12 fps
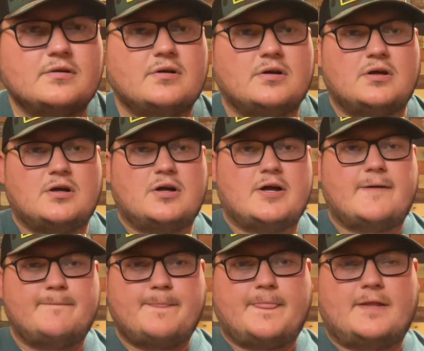All right,
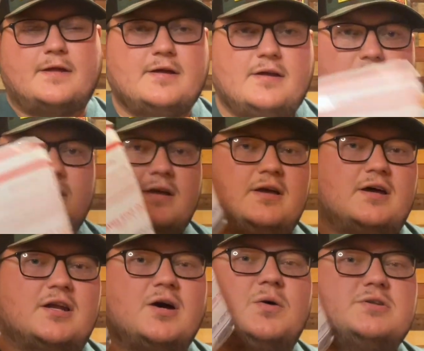
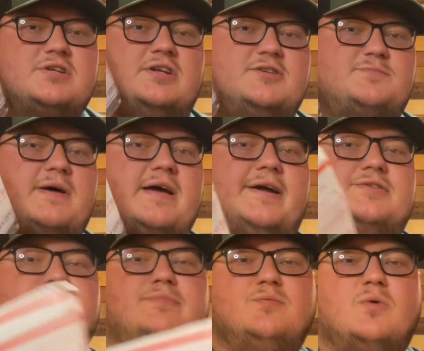I know what's in this
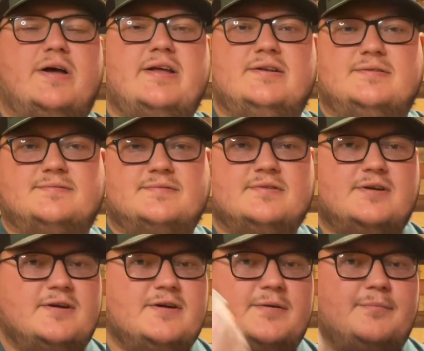package. I've been waiting
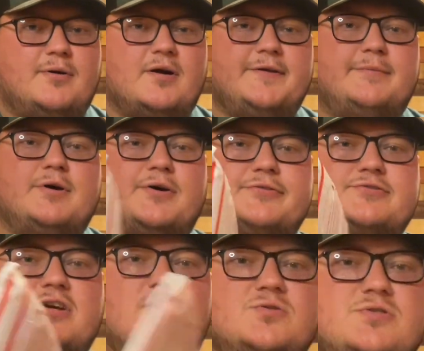probably a month or
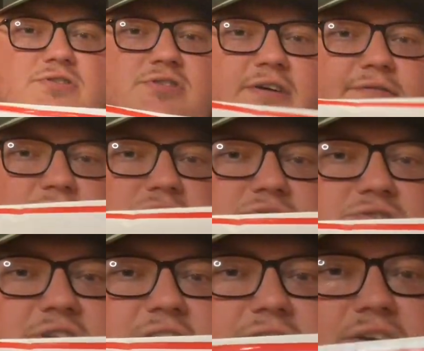so since I first seen the